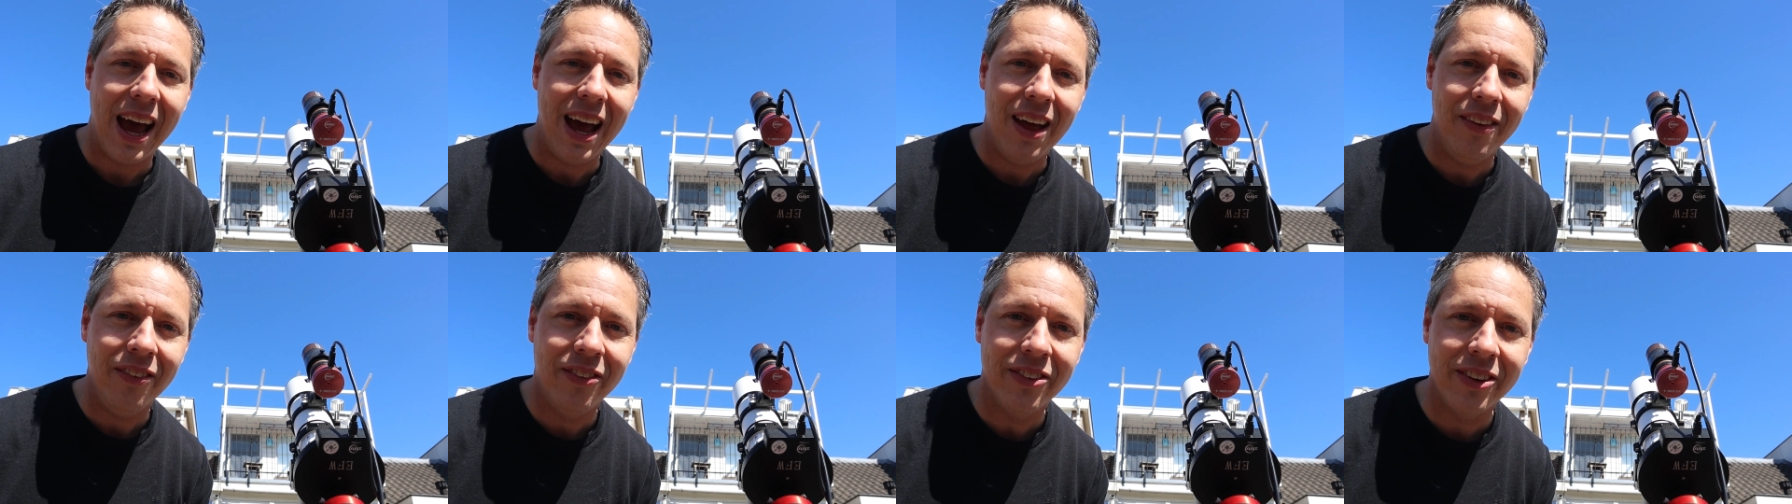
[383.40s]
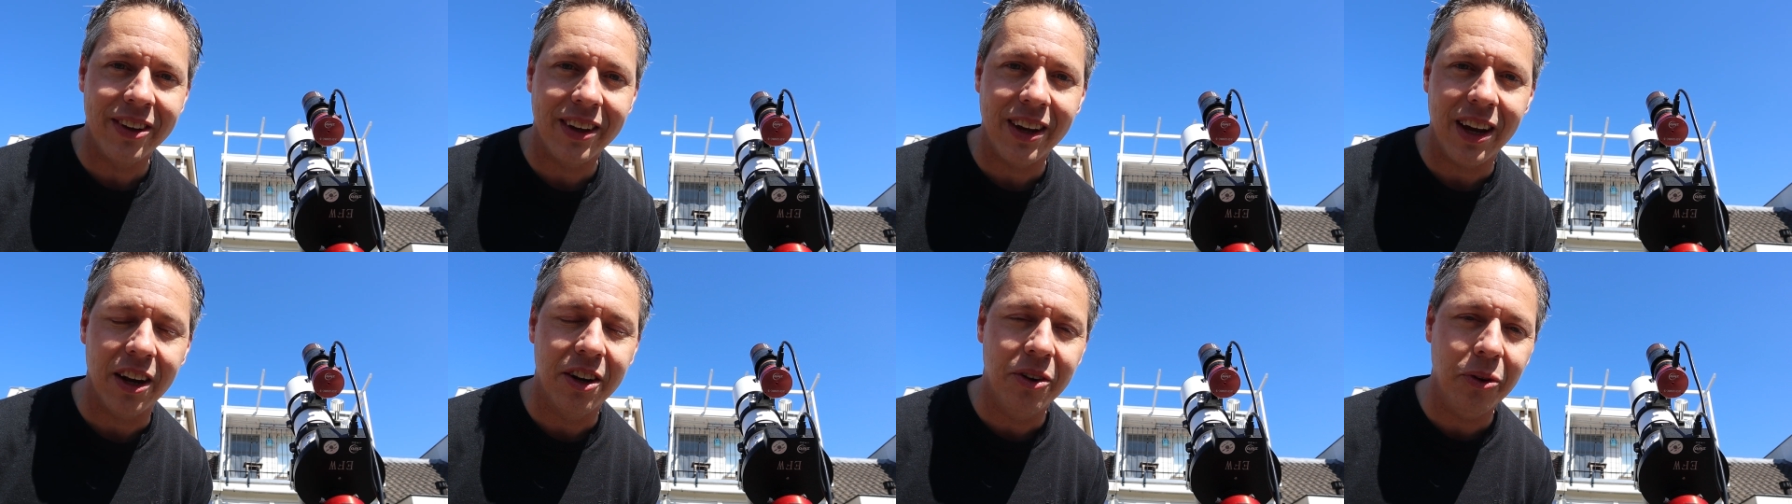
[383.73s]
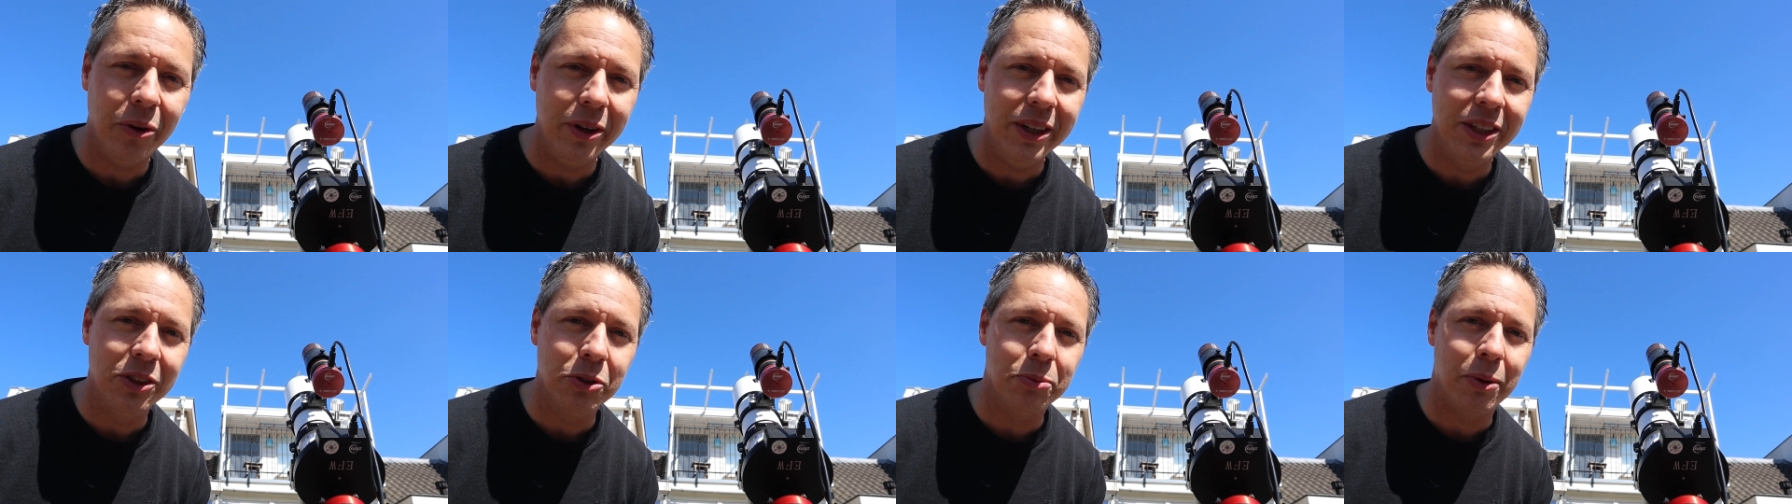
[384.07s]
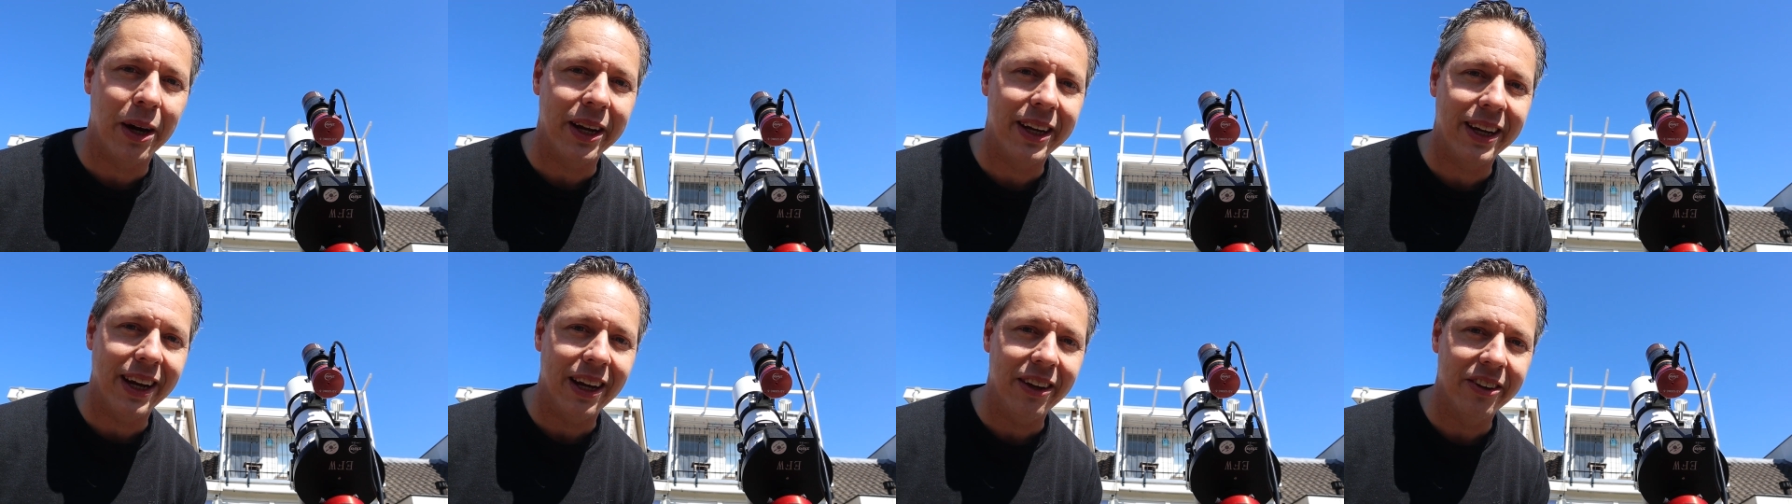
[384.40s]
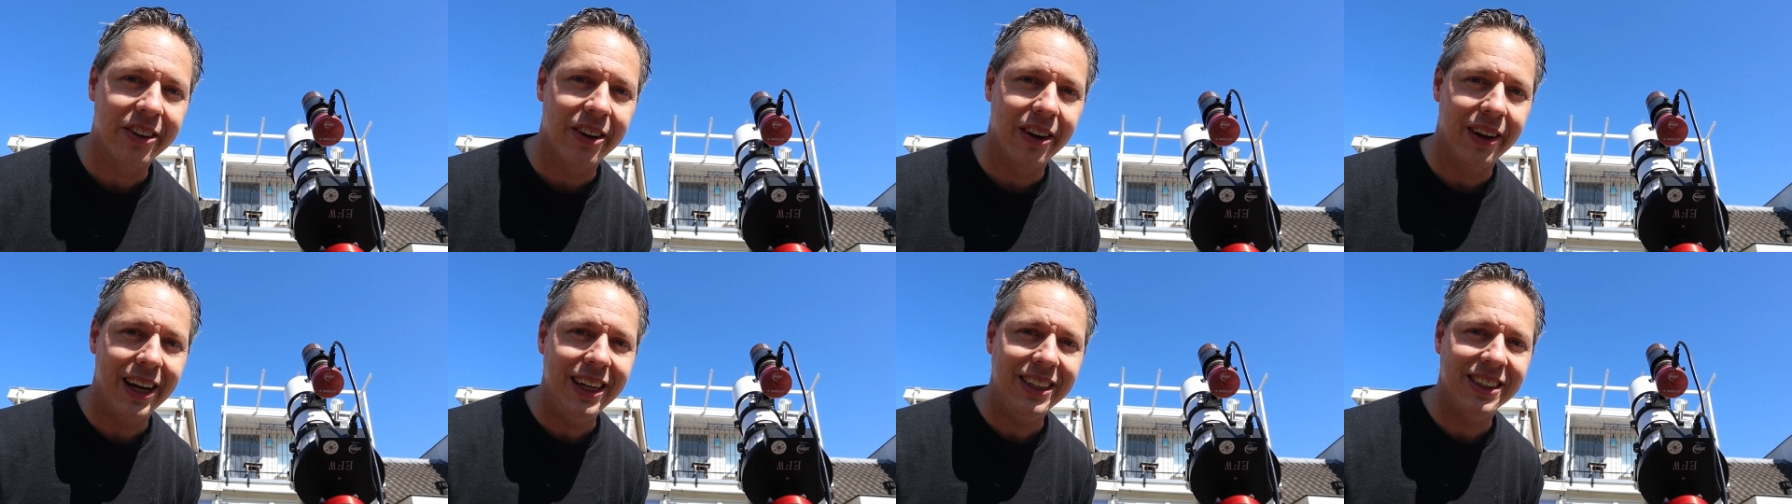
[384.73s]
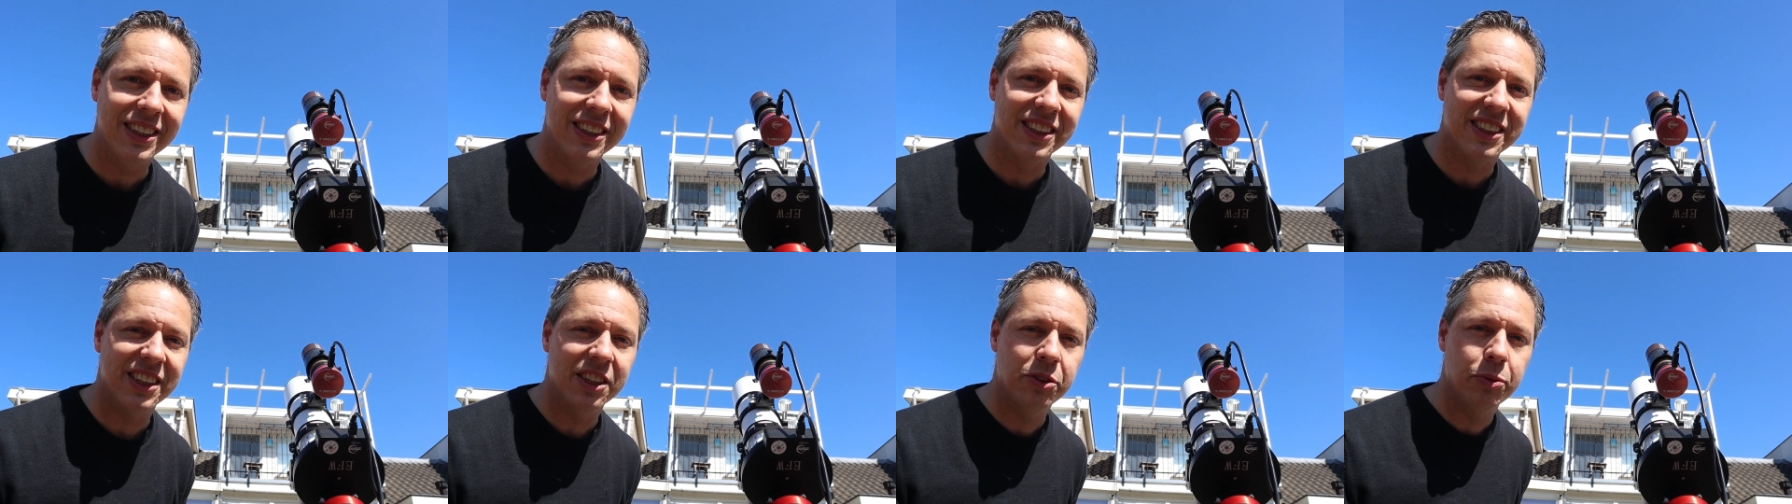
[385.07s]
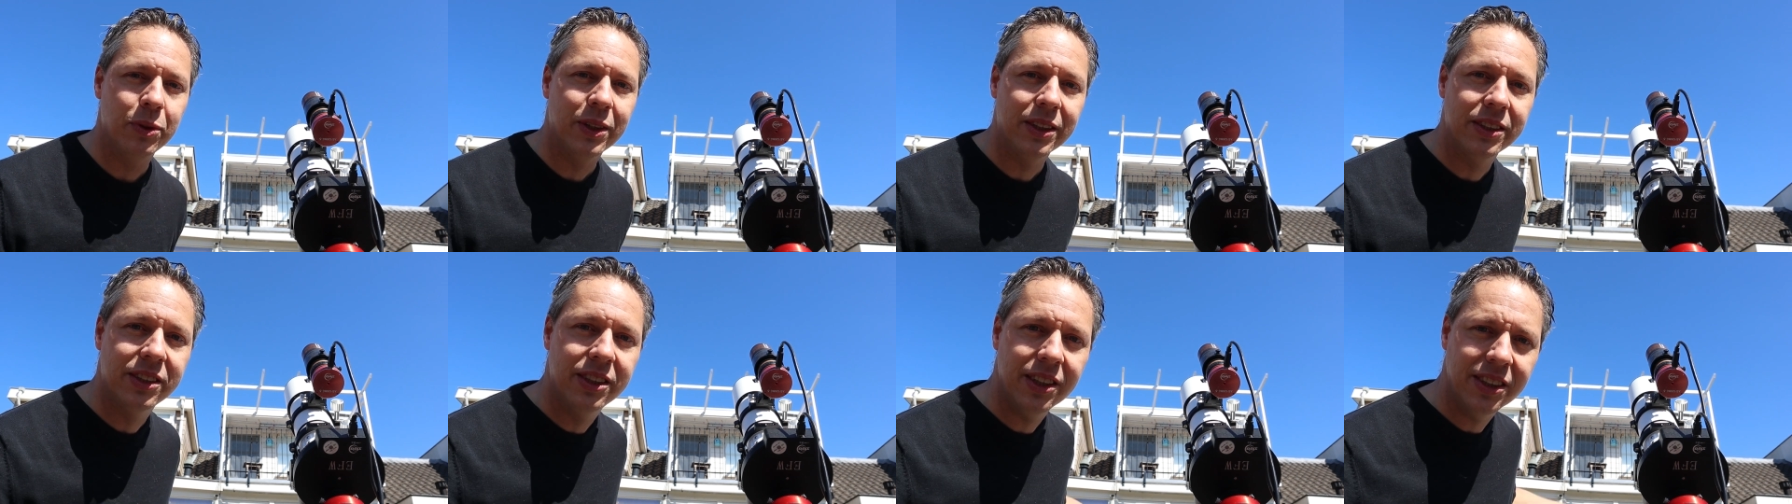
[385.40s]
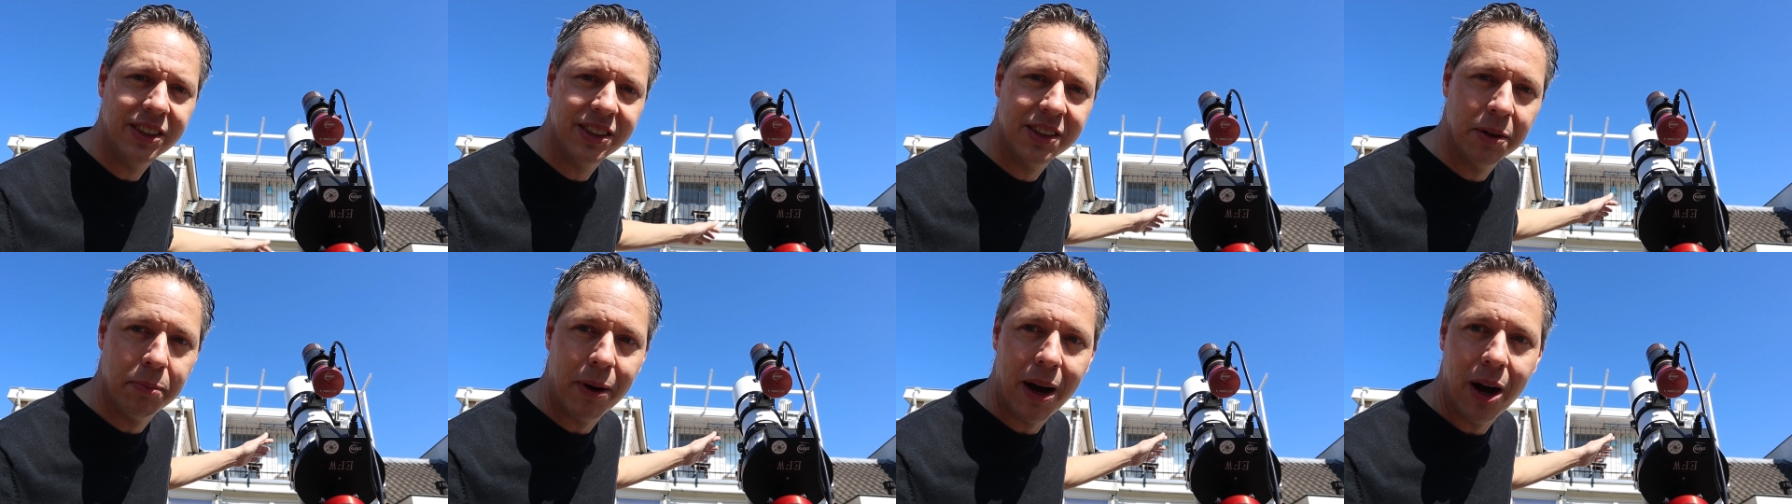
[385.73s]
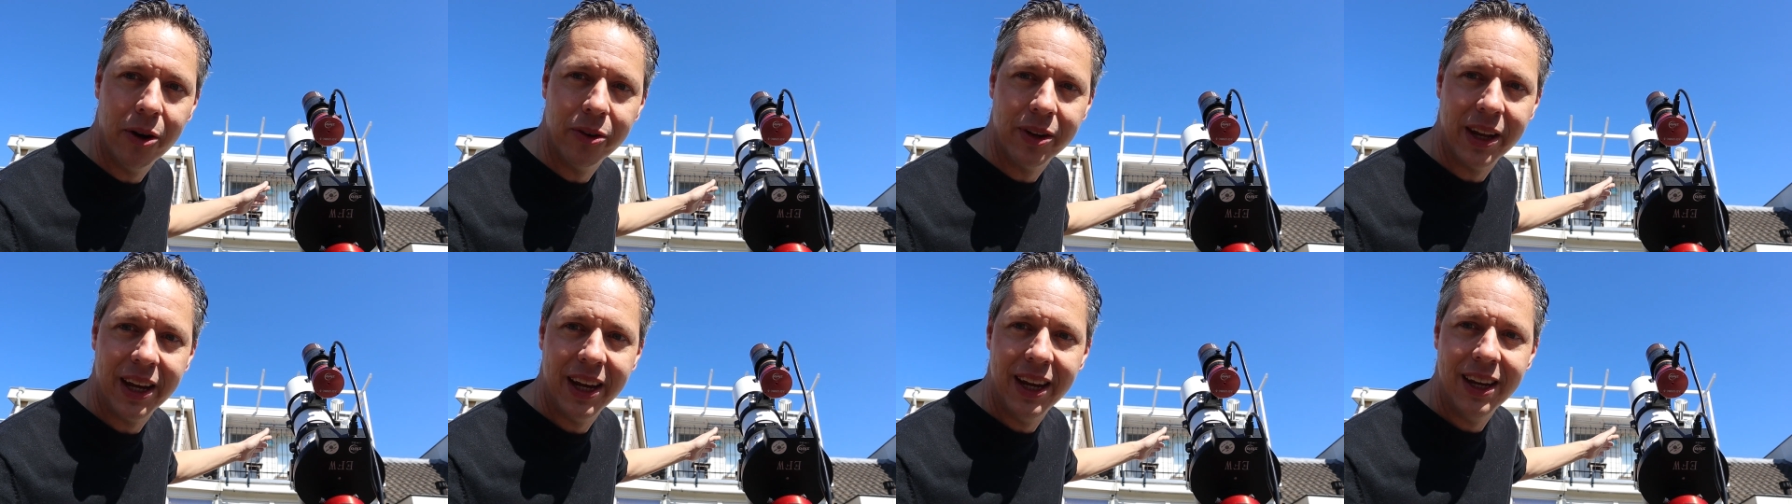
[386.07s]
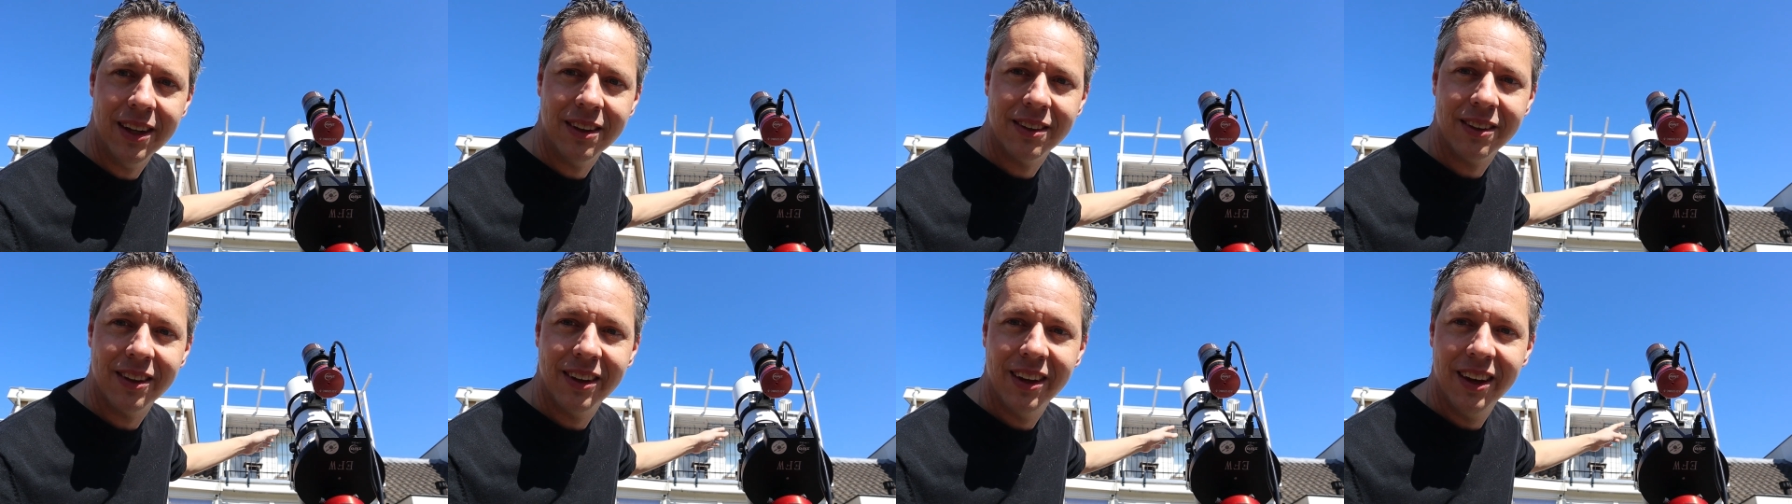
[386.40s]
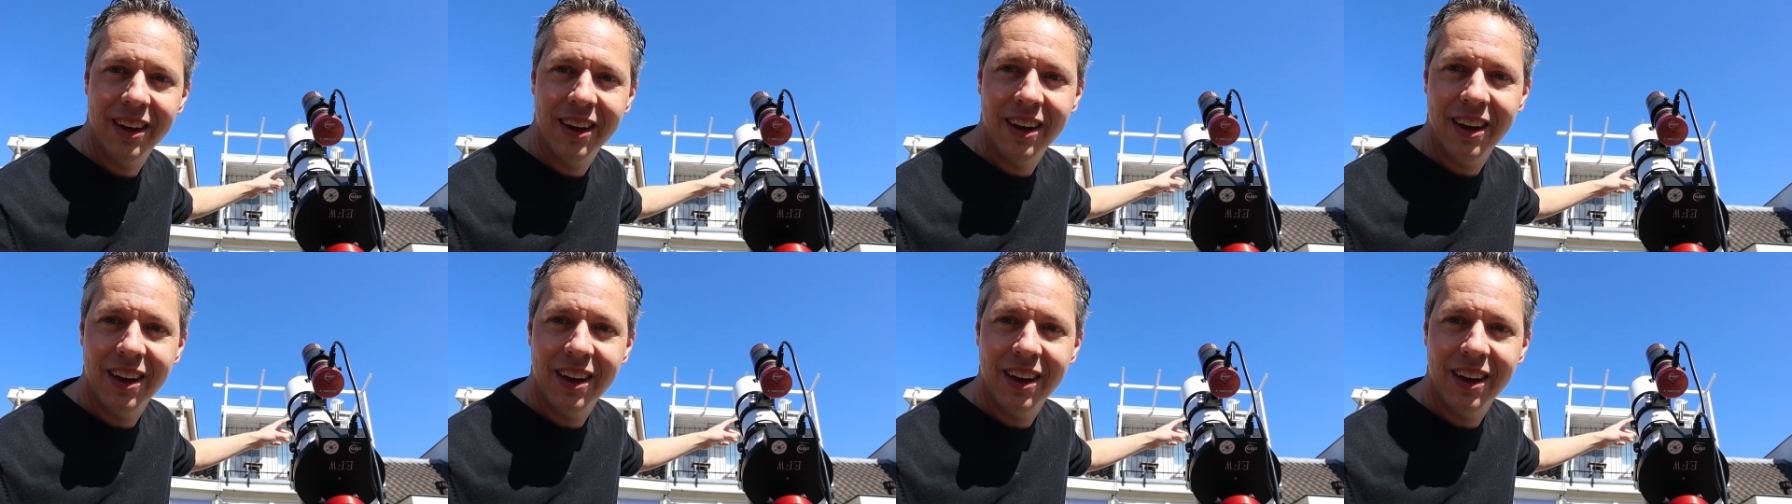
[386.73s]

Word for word: and uh, according to my calculations it will just about hit